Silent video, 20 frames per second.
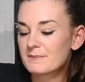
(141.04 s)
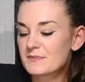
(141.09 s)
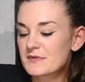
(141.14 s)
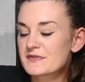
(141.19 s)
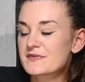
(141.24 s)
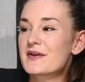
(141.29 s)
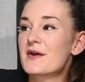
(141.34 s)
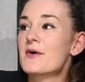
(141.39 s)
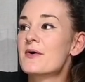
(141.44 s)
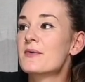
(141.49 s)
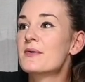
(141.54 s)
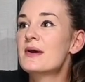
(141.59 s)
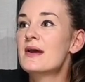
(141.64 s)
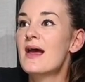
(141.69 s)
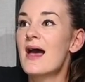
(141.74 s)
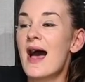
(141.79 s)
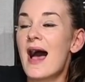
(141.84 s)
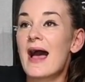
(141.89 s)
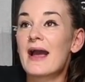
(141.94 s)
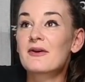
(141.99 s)
So
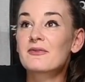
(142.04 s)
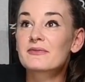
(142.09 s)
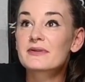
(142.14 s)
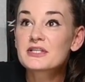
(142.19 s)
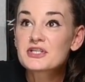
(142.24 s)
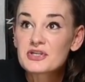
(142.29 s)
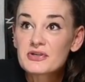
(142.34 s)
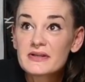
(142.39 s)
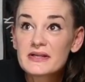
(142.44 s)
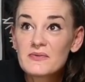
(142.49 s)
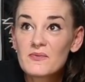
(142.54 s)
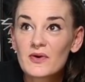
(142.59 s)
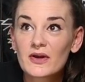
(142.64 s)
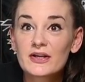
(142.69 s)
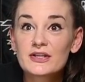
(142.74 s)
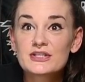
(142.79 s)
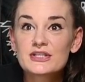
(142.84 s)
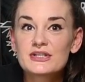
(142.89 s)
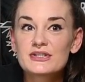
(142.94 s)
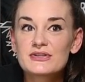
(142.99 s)
I originally
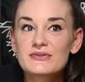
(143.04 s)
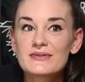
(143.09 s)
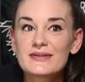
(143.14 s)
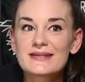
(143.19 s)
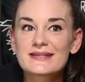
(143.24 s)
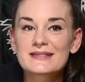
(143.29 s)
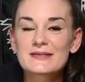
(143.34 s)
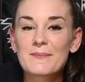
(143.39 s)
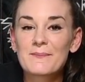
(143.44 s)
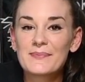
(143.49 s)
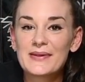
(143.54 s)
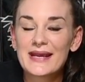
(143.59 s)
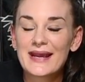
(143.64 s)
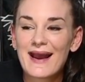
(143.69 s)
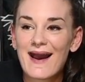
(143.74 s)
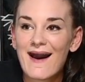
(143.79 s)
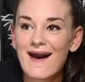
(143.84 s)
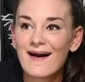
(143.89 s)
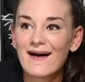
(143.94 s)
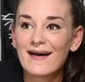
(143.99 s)
wanted to do this
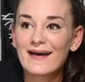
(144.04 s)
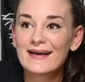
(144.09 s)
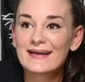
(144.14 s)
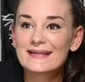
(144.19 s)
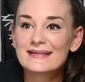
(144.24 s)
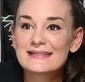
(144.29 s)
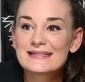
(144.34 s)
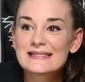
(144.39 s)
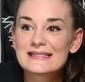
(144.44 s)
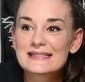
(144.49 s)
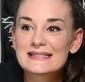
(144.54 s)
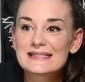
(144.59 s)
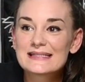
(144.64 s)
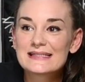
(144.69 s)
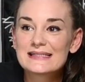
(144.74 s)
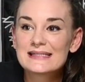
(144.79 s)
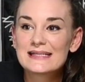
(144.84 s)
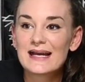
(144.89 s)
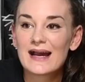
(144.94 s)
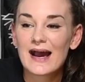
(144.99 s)
because
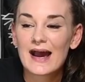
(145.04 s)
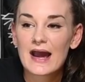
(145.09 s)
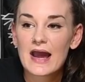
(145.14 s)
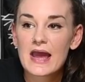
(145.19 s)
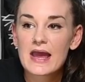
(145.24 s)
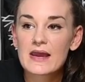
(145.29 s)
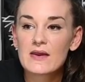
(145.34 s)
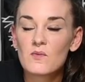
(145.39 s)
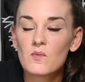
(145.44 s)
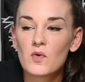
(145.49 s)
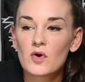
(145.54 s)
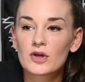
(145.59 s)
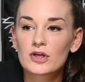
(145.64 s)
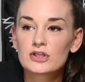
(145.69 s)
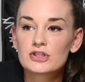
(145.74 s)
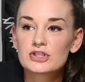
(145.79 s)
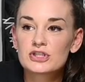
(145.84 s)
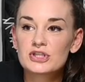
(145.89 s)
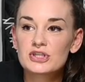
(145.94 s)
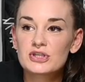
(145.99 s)
I
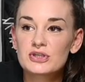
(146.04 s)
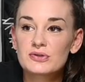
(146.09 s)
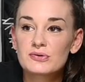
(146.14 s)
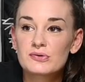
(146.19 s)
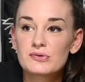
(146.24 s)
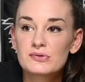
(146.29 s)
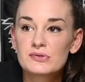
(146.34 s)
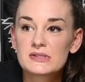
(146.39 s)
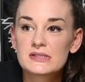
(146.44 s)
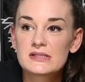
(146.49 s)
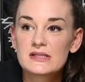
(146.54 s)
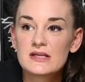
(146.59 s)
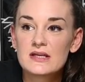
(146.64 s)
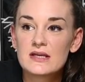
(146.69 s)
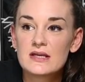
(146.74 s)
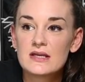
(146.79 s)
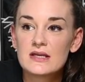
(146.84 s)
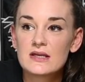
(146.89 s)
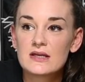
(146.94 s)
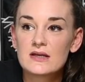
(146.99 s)
wanted to use
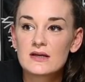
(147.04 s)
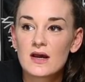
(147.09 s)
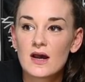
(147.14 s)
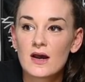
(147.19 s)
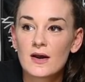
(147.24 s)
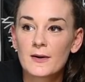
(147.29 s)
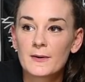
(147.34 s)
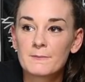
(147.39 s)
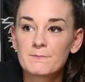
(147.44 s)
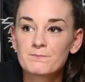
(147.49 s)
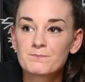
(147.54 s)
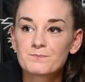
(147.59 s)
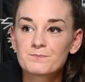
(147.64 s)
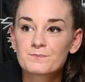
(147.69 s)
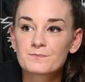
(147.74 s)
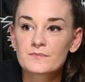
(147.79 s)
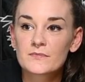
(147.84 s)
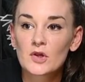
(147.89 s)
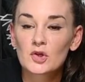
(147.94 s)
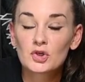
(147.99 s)
the
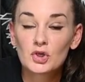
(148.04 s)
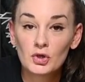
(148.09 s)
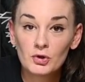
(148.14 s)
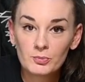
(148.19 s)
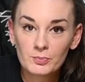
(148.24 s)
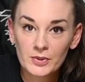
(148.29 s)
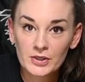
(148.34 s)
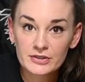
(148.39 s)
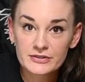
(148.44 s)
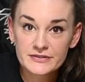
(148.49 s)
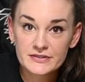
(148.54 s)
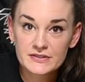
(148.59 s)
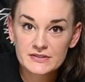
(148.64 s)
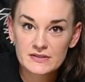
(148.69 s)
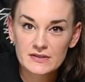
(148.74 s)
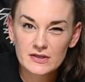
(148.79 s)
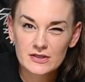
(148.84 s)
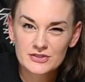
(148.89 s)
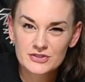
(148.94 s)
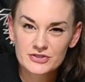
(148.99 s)

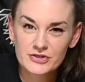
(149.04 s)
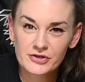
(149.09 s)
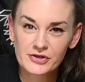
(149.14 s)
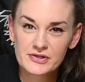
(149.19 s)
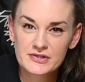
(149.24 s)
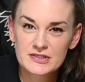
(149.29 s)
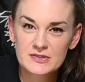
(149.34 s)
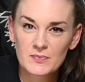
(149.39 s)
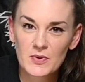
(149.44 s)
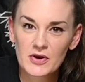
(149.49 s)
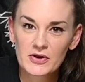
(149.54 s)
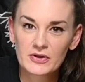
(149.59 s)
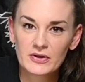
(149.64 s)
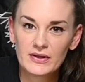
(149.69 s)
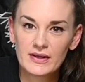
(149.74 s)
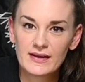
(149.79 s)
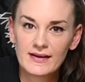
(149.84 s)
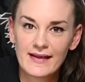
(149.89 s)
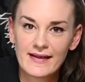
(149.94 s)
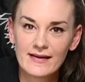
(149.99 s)
Coopers Australian
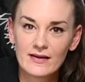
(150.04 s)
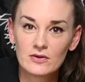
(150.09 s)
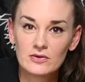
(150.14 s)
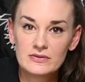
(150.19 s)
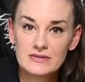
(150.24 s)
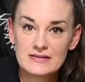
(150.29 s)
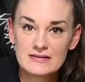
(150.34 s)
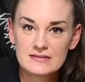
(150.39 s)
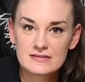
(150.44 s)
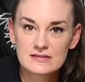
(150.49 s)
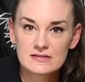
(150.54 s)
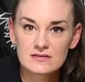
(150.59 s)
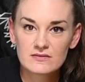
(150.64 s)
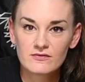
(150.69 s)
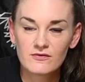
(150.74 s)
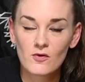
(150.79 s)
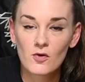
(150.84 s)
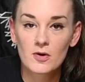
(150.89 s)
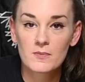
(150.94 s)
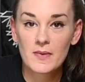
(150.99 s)
Sparkling Ale yeast
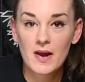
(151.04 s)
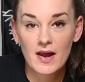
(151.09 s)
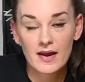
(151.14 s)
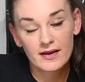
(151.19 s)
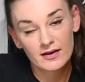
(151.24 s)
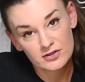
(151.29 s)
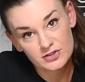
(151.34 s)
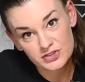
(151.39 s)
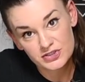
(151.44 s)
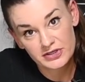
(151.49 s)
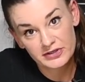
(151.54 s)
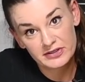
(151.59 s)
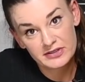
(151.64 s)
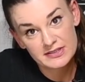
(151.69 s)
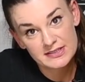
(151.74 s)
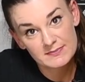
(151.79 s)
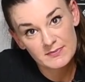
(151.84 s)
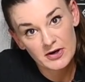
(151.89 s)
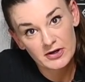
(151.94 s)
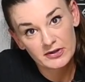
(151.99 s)
for my
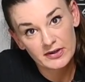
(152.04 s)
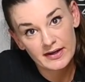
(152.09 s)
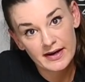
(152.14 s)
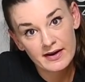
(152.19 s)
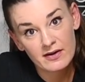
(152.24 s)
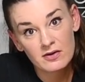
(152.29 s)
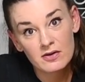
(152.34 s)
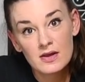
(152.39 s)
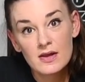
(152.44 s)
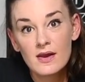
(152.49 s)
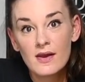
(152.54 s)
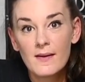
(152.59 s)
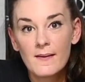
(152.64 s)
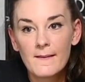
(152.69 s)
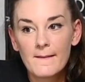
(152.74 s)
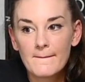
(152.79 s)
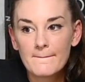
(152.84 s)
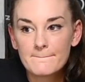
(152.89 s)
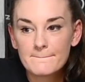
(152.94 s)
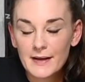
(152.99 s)
Australian Sparkling Ale,
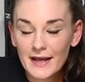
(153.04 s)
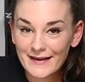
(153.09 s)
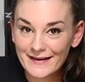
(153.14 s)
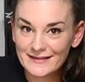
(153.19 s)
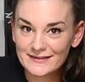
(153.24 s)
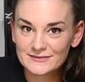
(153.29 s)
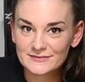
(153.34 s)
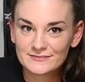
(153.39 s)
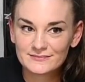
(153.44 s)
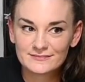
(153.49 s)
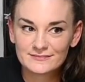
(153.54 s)
but